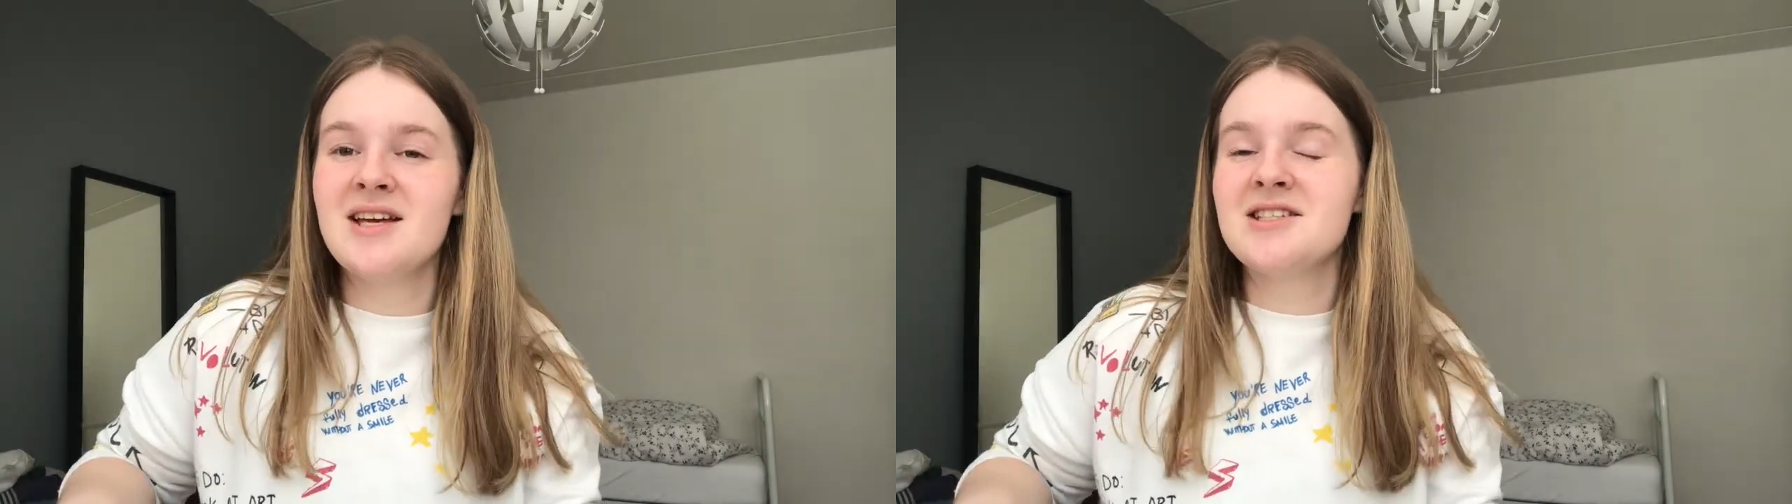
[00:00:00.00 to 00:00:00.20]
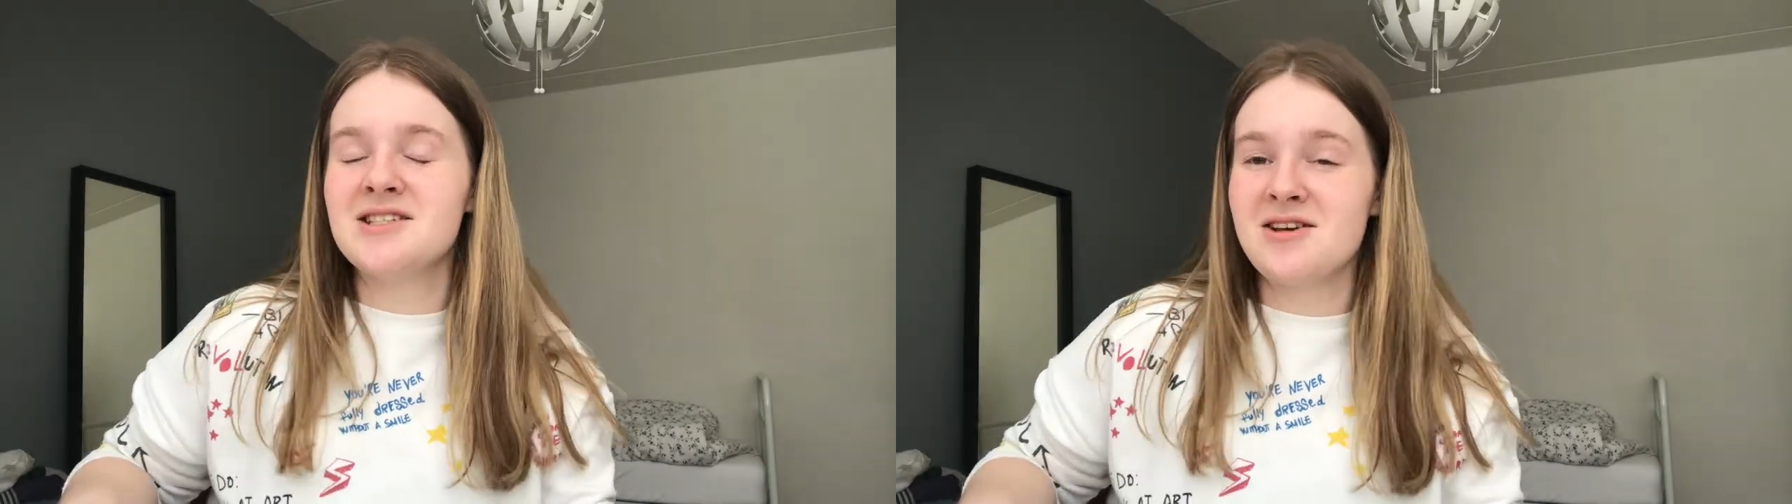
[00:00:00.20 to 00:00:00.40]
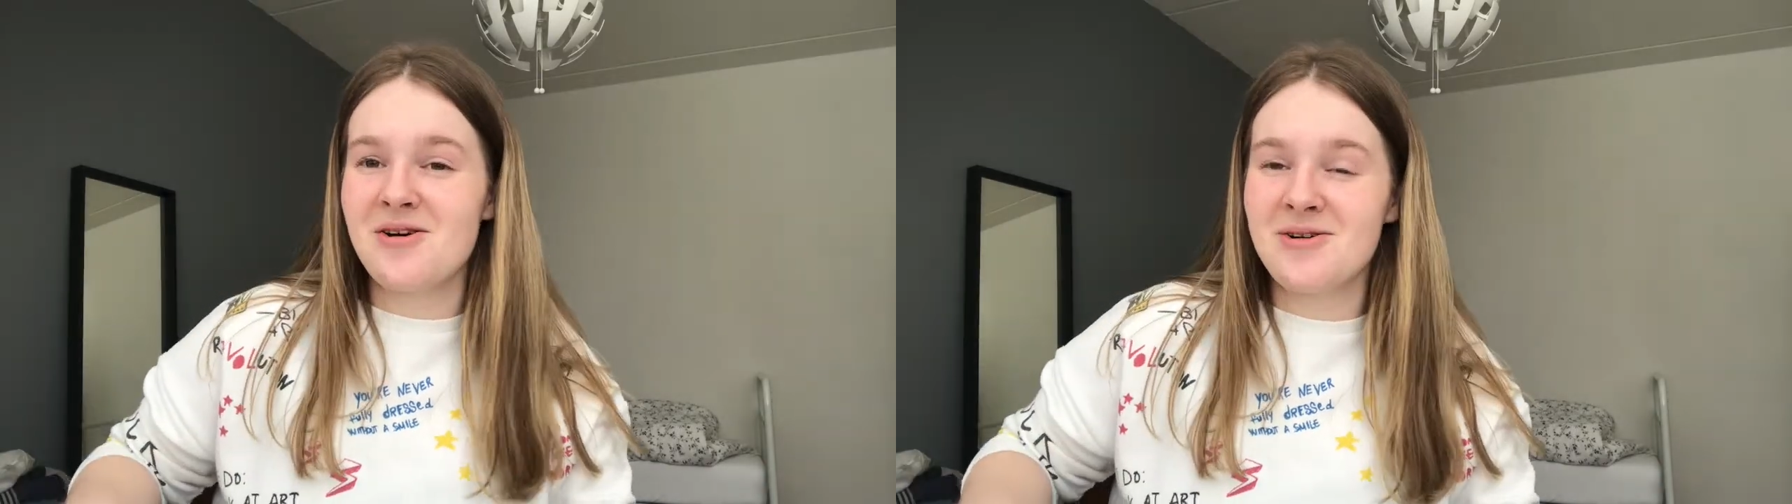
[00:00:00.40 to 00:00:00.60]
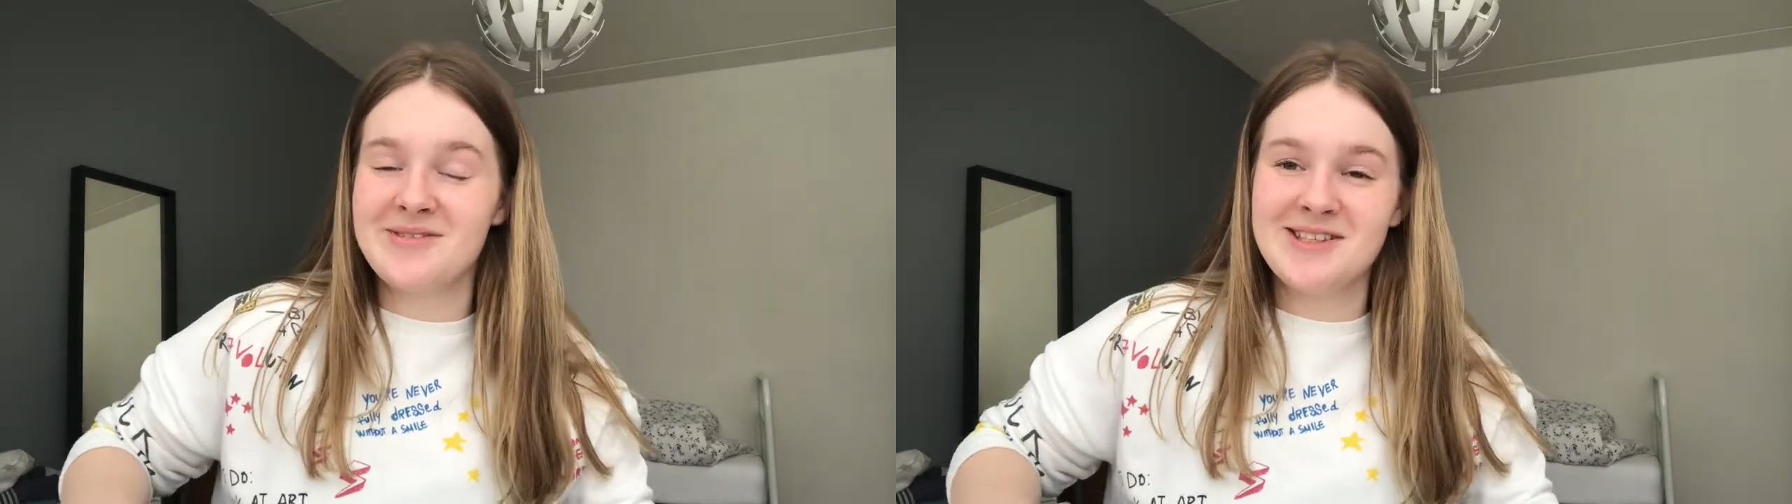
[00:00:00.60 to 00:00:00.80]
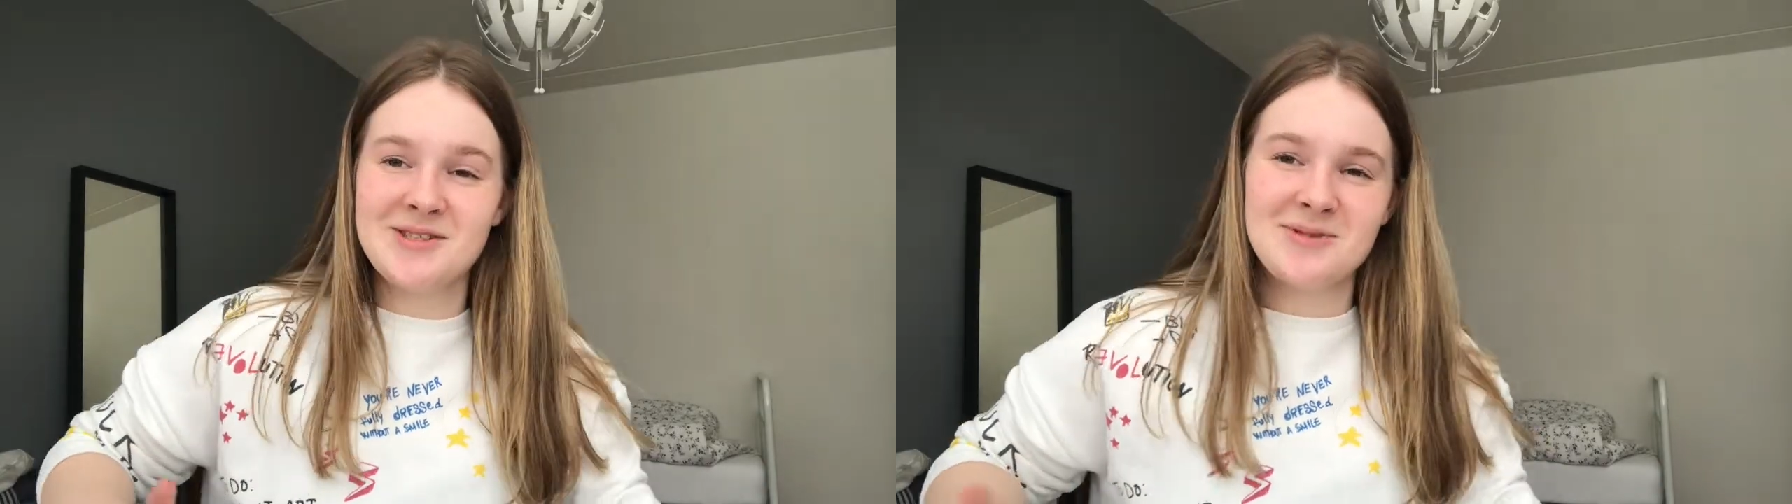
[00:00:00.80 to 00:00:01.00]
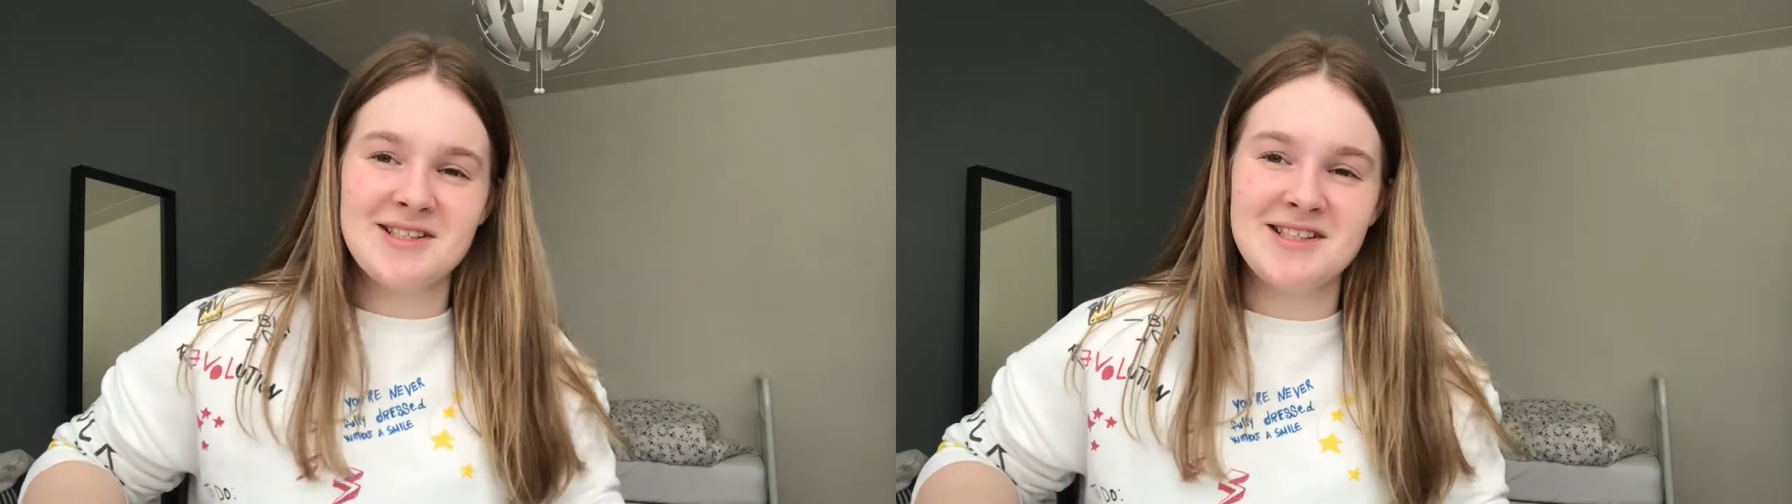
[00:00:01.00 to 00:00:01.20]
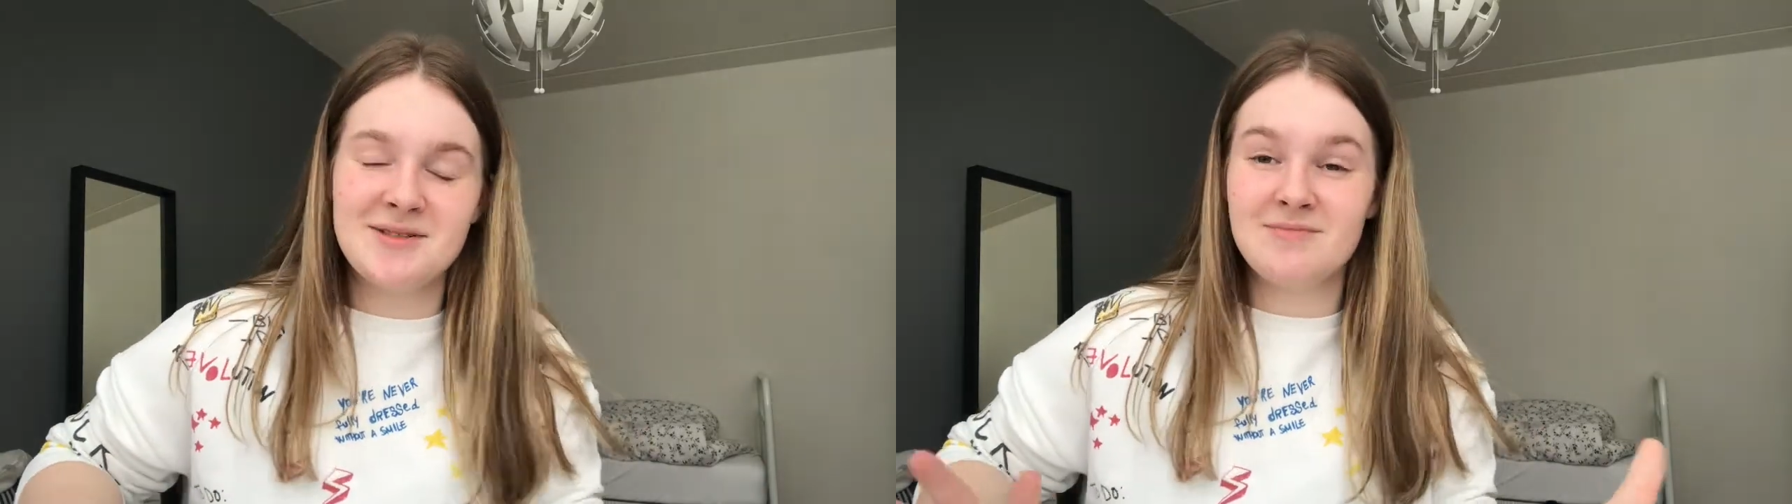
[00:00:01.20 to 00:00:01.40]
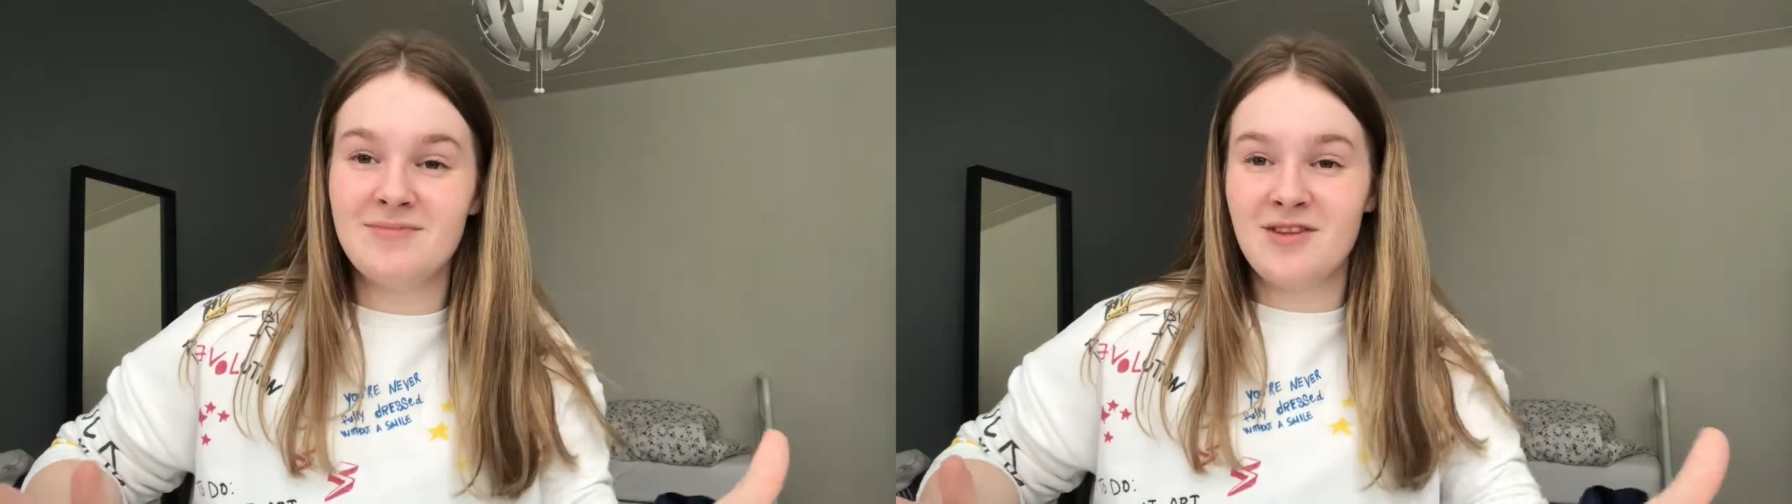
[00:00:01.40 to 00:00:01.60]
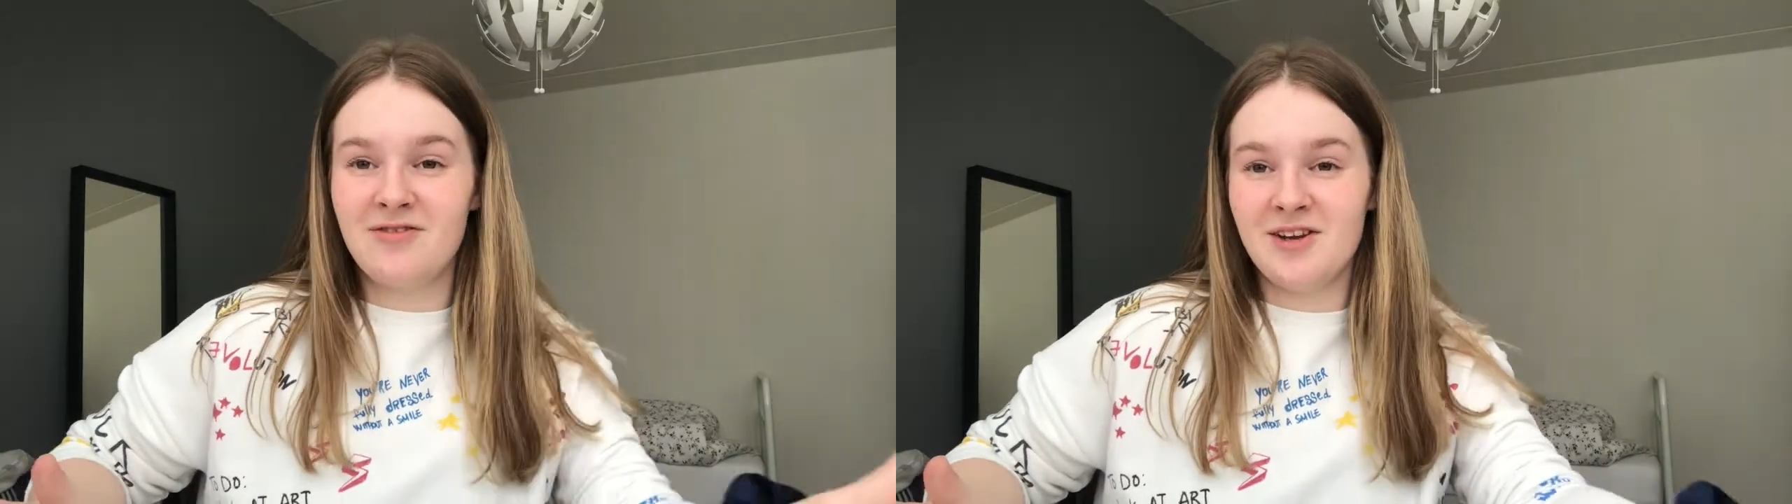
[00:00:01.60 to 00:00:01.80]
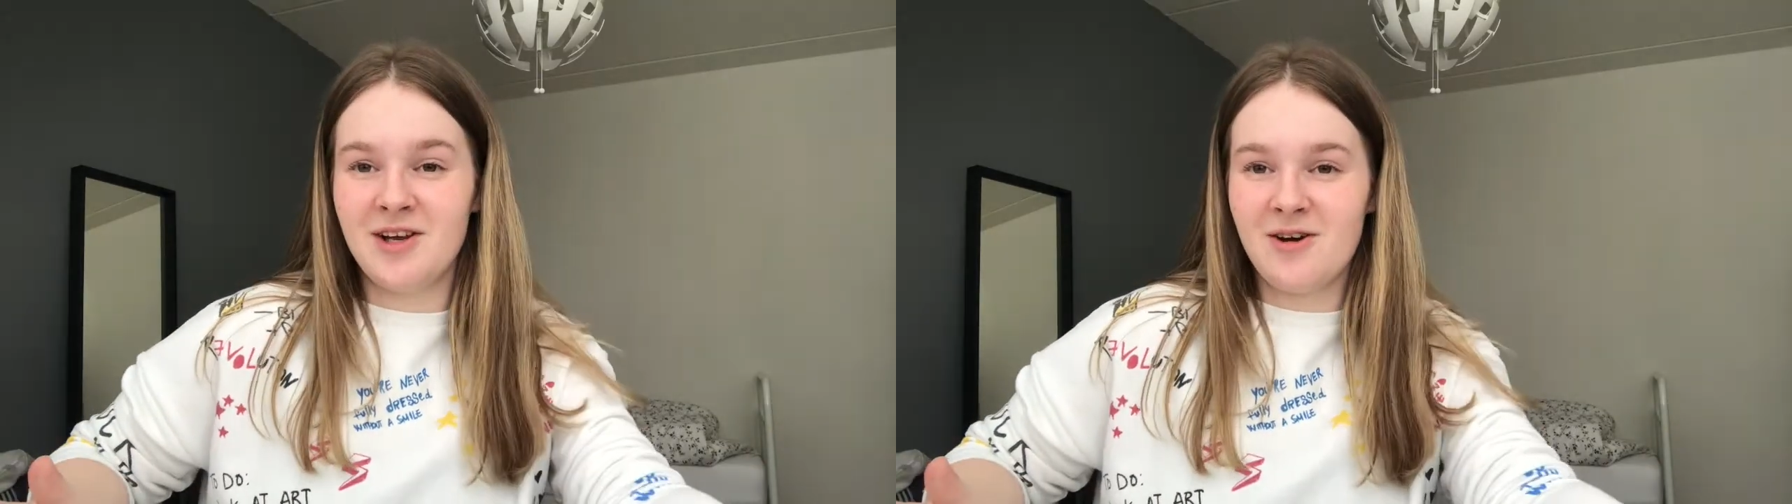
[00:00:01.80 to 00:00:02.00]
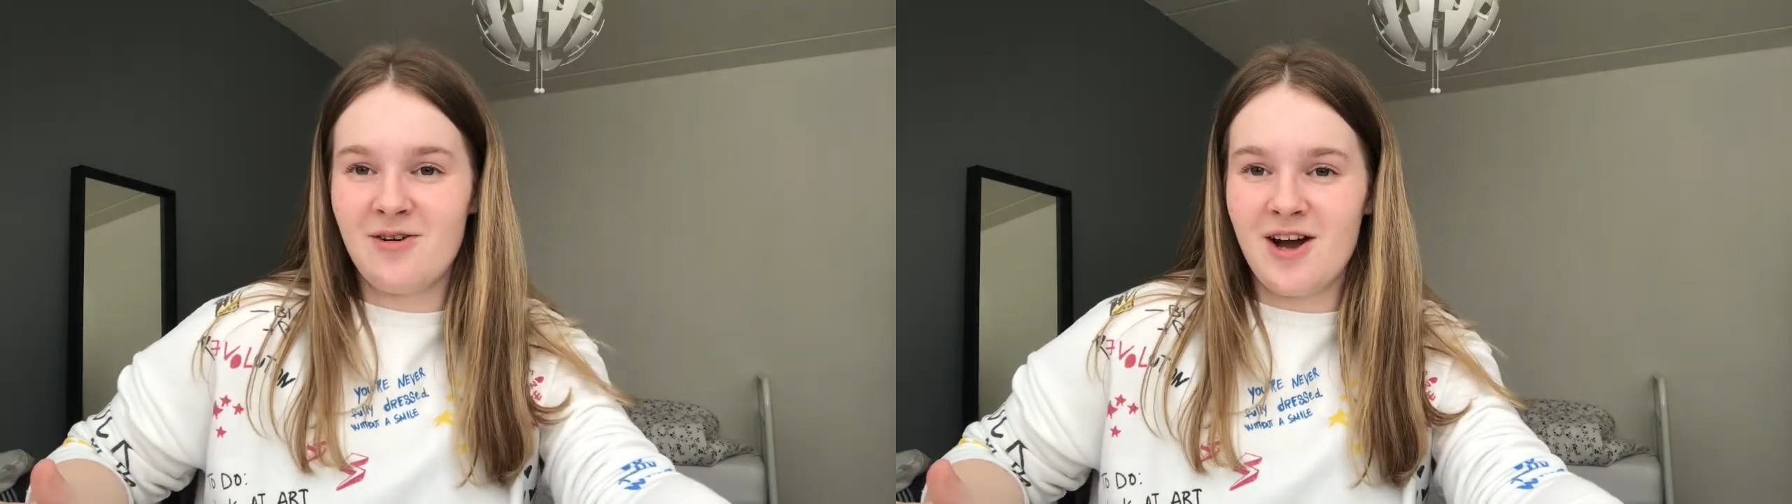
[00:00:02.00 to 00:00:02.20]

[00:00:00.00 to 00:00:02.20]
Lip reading: So this was the video.